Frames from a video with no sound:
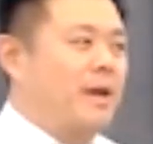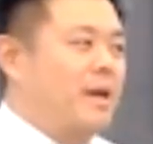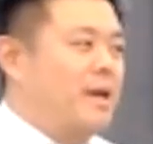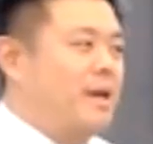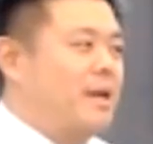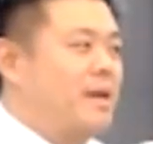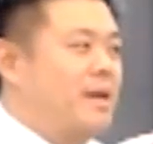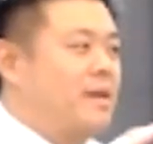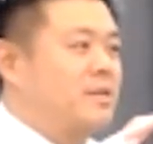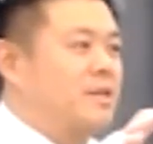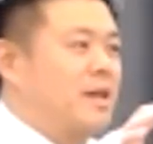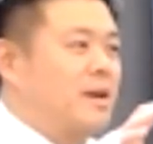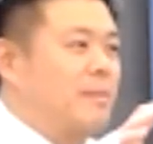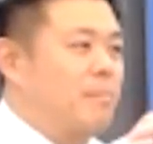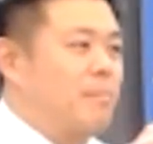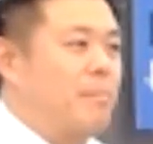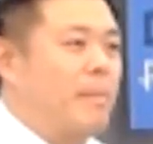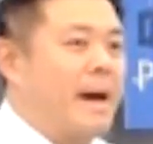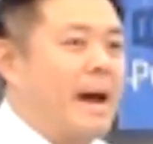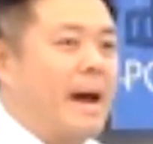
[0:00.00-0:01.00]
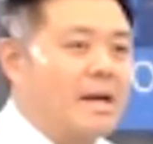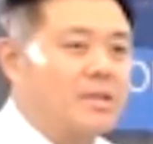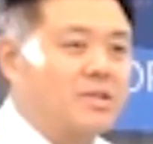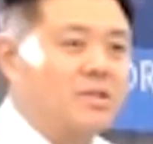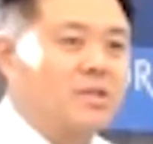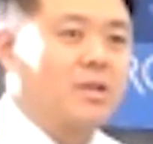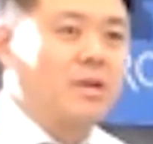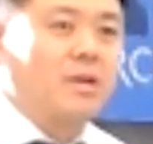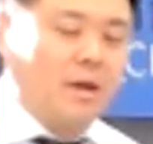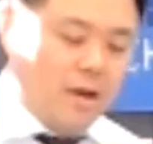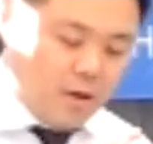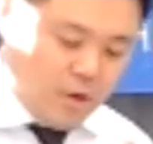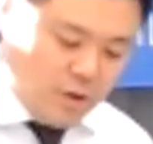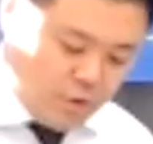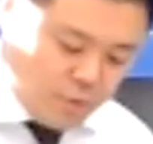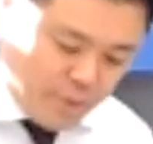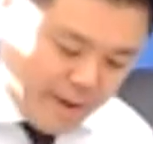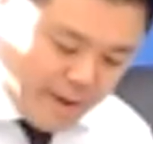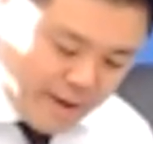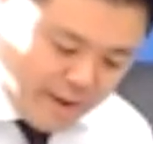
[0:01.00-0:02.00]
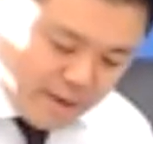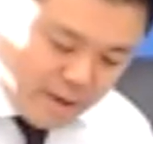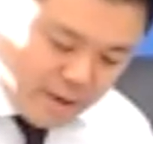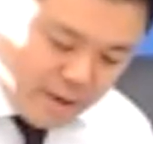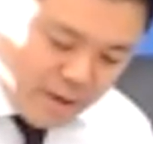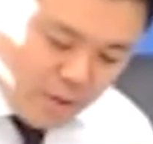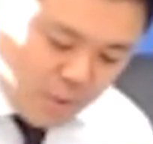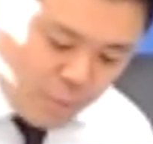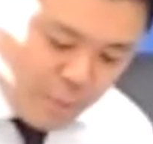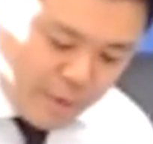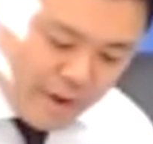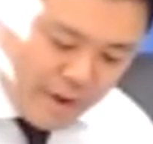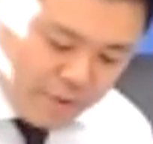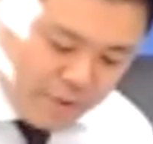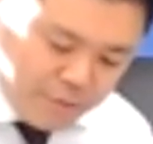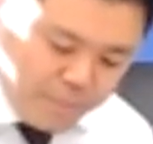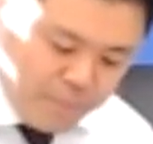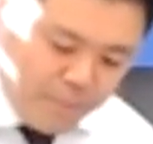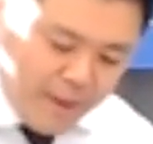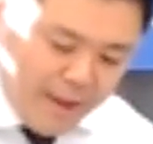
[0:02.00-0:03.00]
He's amassed great wealth,